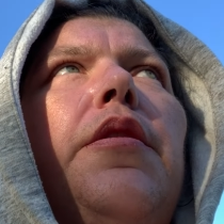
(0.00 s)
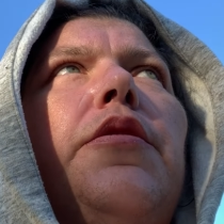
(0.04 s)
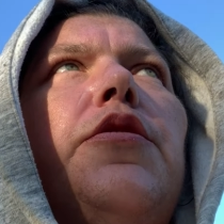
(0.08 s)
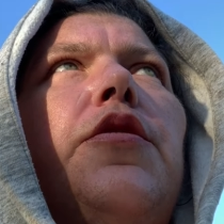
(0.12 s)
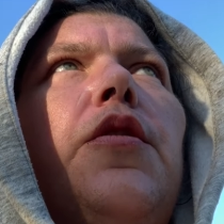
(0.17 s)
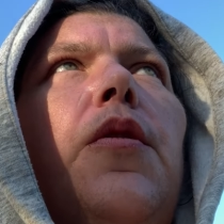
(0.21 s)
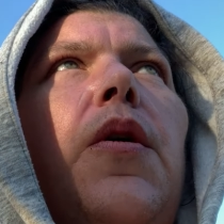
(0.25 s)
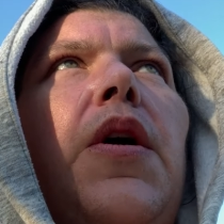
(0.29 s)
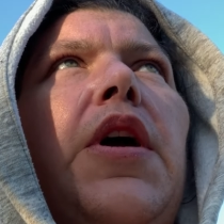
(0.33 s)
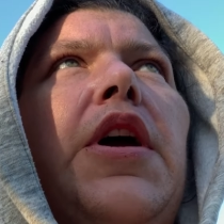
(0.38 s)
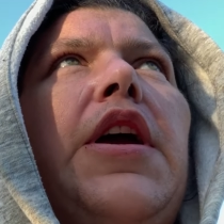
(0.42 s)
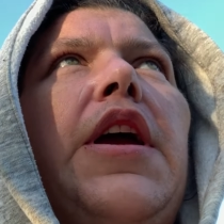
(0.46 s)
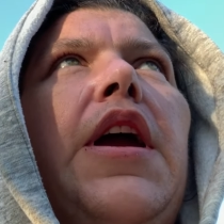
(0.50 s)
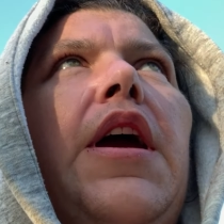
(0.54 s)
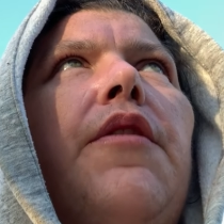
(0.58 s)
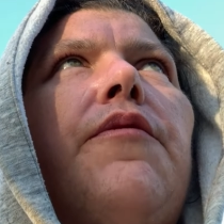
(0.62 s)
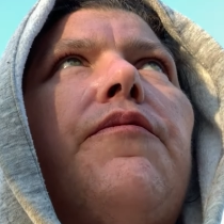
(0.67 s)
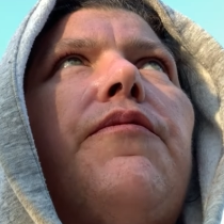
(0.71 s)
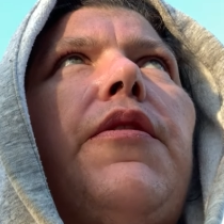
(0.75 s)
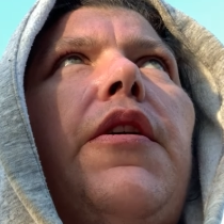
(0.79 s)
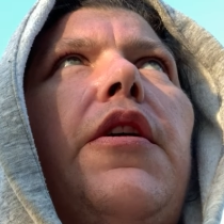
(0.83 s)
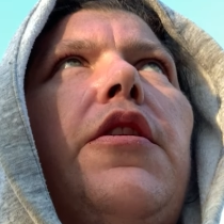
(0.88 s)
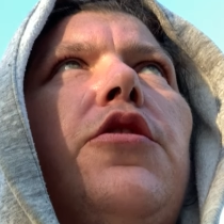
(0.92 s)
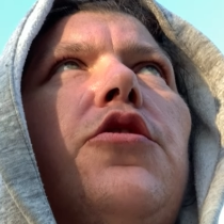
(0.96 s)
Though I
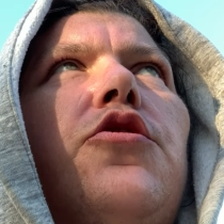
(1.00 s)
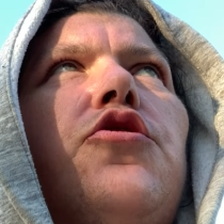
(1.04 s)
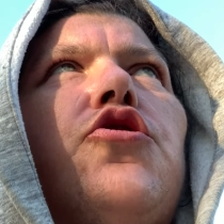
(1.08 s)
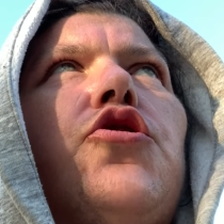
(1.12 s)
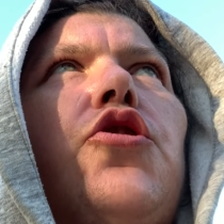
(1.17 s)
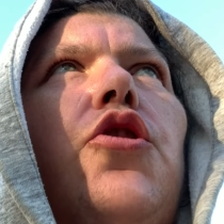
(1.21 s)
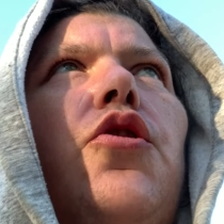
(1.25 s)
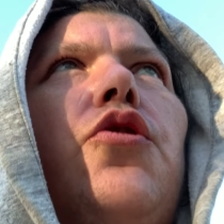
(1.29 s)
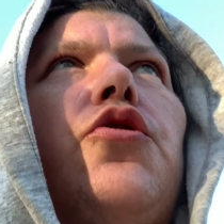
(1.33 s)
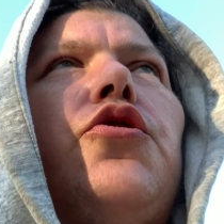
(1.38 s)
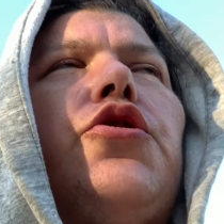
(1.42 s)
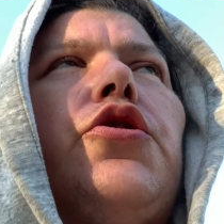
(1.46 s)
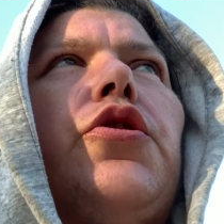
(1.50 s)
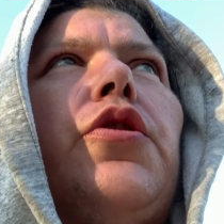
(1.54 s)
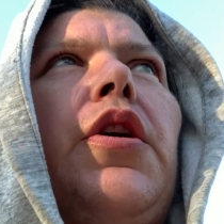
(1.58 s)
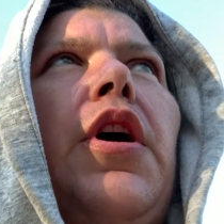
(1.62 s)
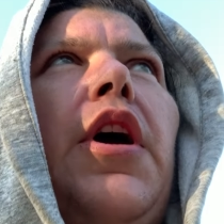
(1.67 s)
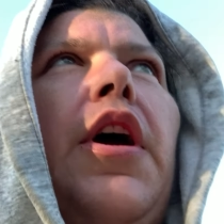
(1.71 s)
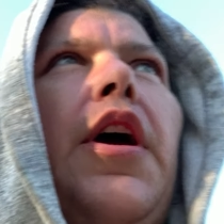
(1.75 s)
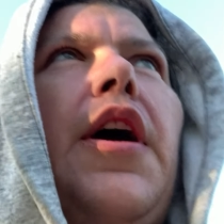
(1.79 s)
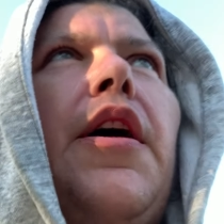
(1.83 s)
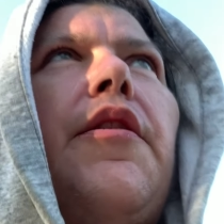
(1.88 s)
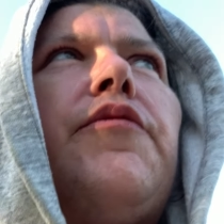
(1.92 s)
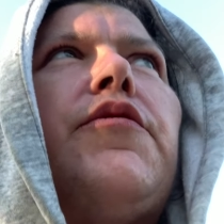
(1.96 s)
can't find the charger,
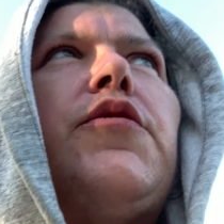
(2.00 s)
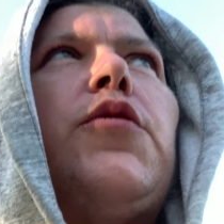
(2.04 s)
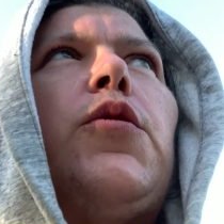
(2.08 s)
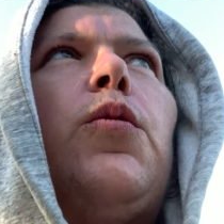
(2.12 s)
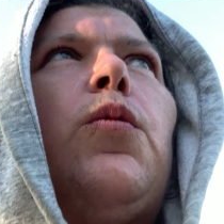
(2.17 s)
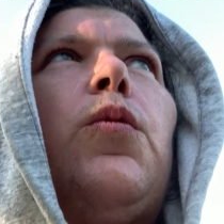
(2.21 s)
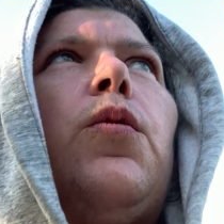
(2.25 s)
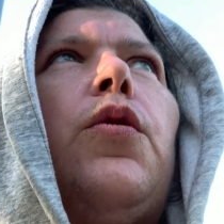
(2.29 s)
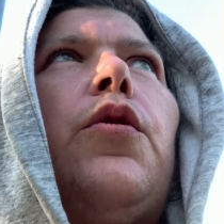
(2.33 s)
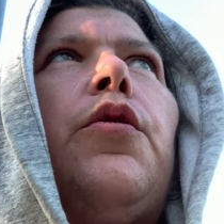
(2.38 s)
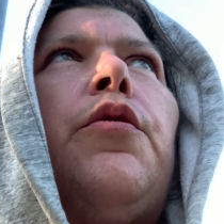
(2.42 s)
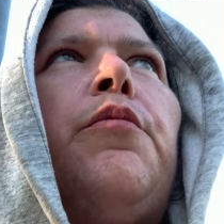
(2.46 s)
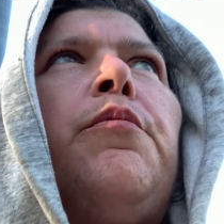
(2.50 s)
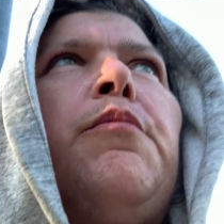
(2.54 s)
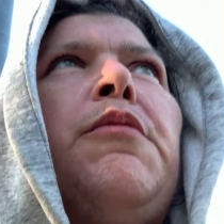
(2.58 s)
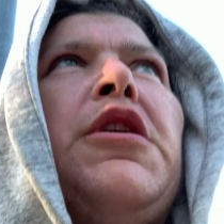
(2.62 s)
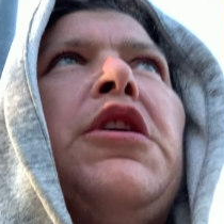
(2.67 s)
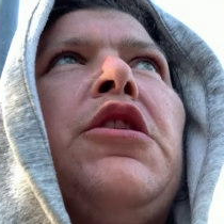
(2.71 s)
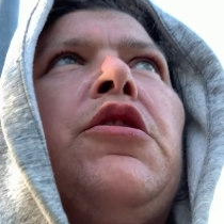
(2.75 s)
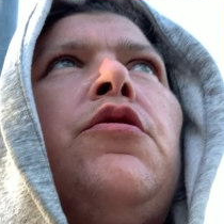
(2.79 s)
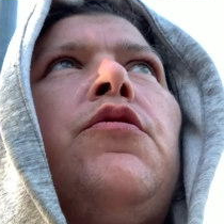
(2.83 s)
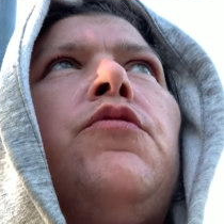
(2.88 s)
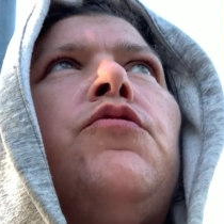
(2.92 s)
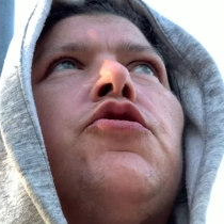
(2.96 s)
I have to order me
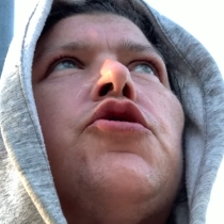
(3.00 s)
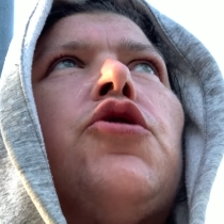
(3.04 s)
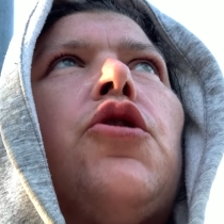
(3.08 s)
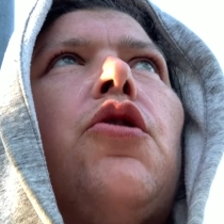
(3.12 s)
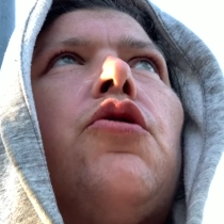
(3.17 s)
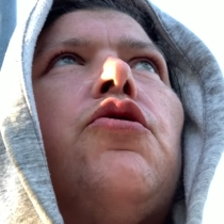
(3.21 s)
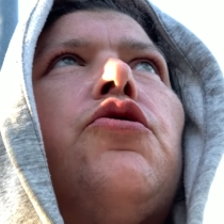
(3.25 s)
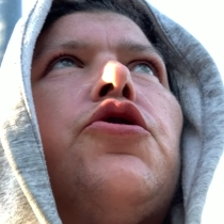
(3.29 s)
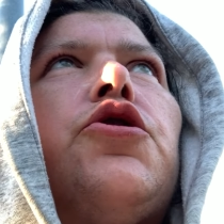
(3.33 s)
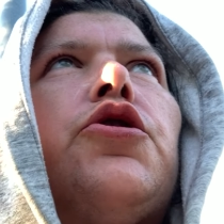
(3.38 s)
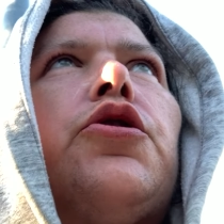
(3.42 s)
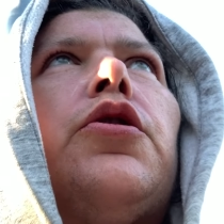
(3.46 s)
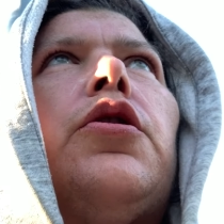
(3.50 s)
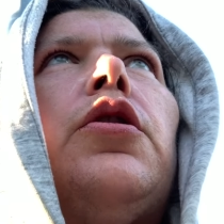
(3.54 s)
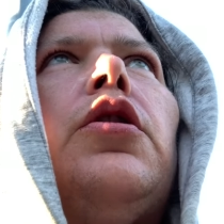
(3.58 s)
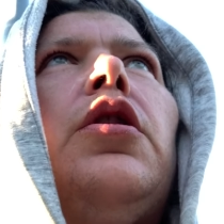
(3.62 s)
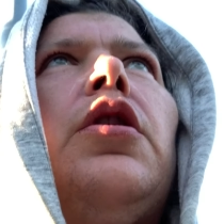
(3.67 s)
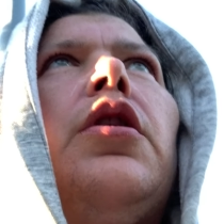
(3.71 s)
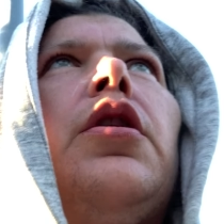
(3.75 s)
a new charger.